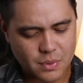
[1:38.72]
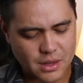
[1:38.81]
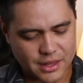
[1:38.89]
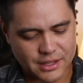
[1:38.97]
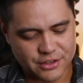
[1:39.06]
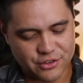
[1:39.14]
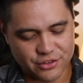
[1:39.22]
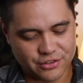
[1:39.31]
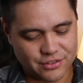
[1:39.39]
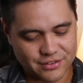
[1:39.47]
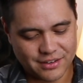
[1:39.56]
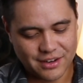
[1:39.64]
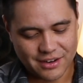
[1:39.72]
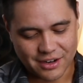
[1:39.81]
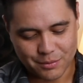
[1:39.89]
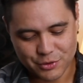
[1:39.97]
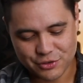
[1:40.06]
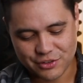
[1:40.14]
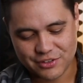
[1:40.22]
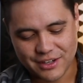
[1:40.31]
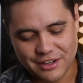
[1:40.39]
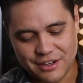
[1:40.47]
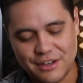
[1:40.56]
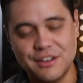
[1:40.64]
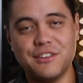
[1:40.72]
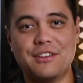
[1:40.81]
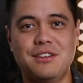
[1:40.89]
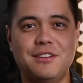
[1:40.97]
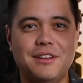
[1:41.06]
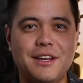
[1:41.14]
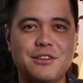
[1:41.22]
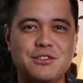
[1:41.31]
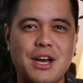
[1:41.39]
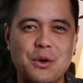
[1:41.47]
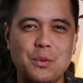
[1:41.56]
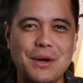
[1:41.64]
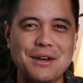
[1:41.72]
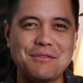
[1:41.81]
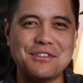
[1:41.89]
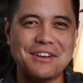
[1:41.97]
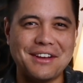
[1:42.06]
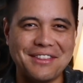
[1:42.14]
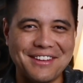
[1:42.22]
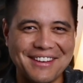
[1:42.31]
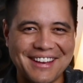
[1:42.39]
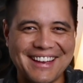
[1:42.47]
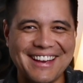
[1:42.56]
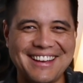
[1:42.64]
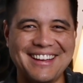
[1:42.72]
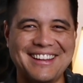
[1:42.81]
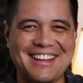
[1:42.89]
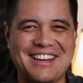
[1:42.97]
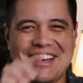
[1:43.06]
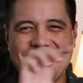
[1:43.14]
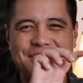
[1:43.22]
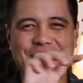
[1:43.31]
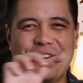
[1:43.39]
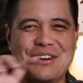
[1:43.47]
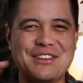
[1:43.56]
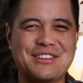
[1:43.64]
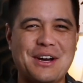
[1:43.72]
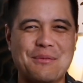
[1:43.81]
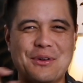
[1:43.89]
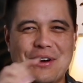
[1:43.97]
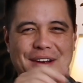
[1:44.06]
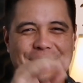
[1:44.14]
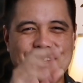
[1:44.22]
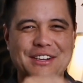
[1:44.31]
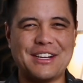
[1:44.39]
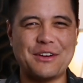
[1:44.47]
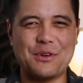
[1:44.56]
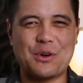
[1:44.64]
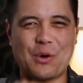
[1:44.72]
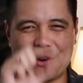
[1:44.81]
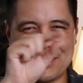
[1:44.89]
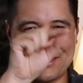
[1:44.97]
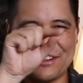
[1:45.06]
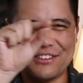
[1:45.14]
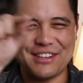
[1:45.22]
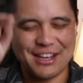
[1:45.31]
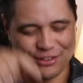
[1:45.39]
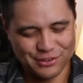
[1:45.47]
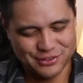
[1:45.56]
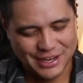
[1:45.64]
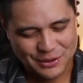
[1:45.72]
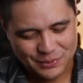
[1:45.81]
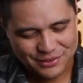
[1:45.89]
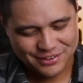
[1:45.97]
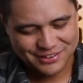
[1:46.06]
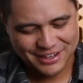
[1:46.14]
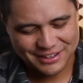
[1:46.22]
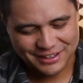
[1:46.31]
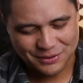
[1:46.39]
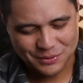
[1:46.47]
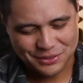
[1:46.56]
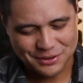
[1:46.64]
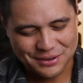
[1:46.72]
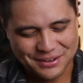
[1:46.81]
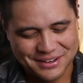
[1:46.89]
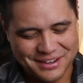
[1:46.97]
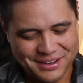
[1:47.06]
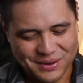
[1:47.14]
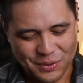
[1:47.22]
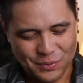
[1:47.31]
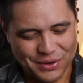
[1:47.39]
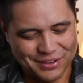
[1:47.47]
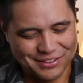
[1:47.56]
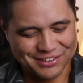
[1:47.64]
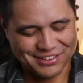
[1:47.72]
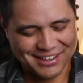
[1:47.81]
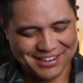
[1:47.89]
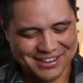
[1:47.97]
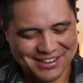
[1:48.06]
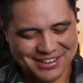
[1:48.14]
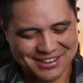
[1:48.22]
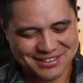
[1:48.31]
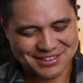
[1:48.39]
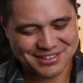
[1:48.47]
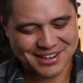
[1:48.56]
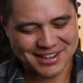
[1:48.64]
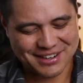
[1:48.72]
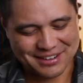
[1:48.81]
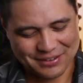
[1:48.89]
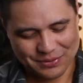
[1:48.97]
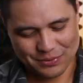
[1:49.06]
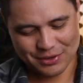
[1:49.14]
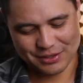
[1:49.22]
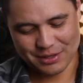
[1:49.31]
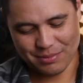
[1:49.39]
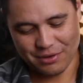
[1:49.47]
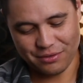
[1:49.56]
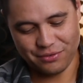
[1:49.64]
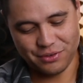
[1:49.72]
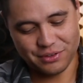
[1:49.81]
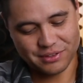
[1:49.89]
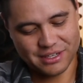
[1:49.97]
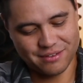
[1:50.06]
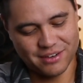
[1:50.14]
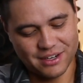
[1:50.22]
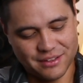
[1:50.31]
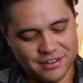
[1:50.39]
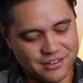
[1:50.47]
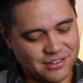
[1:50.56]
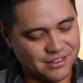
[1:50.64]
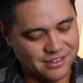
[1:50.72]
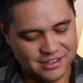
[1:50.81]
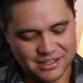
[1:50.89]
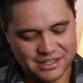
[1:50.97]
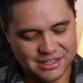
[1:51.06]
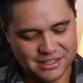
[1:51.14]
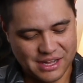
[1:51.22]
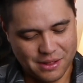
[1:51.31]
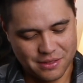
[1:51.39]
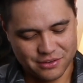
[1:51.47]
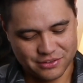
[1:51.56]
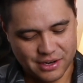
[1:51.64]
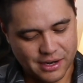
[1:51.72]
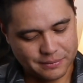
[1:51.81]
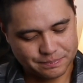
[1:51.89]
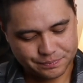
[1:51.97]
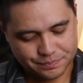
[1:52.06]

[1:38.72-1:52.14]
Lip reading: and then just almost looks like sound waves on the like if you go on a sound program and you're like recording and it has those sound waves. It's kind of like what it looks like here on the side. Really beautiful, even on this side.